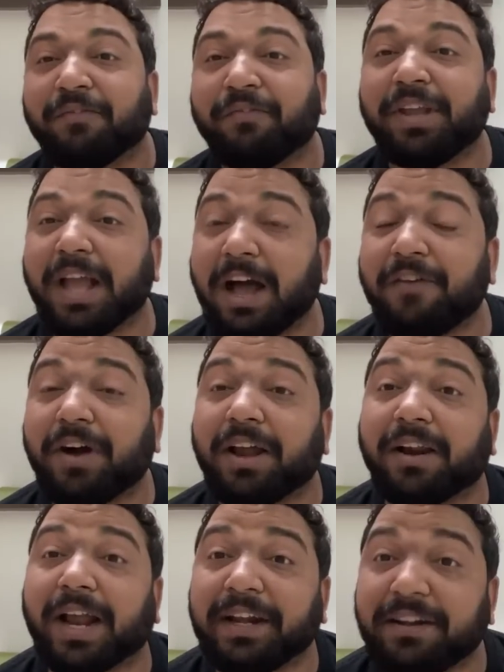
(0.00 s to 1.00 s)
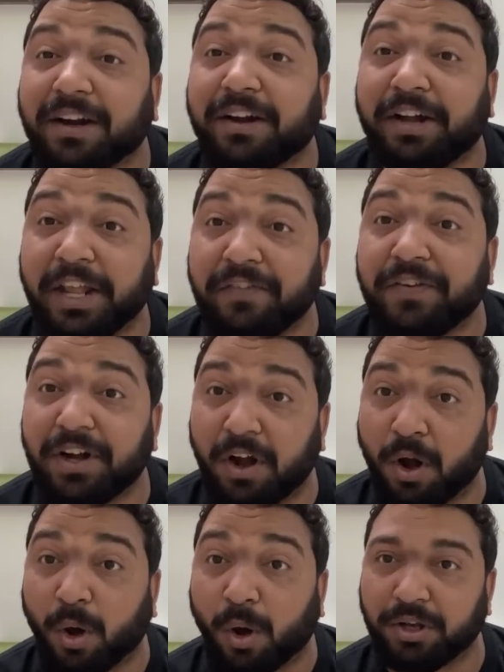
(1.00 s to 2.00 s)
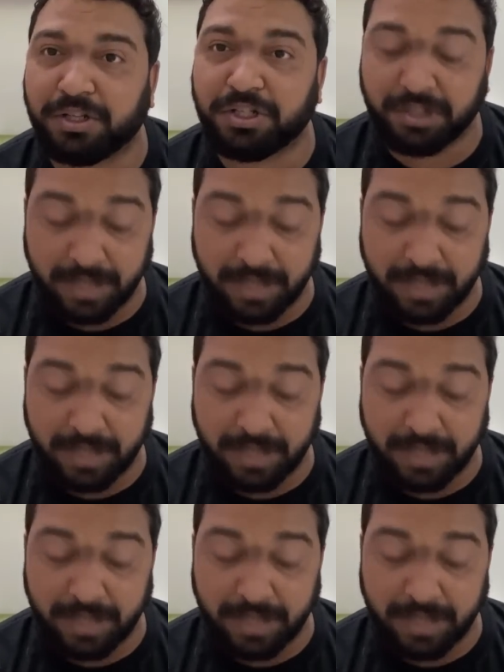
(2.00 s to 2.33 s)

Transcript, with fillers: we have a writer David Lodge.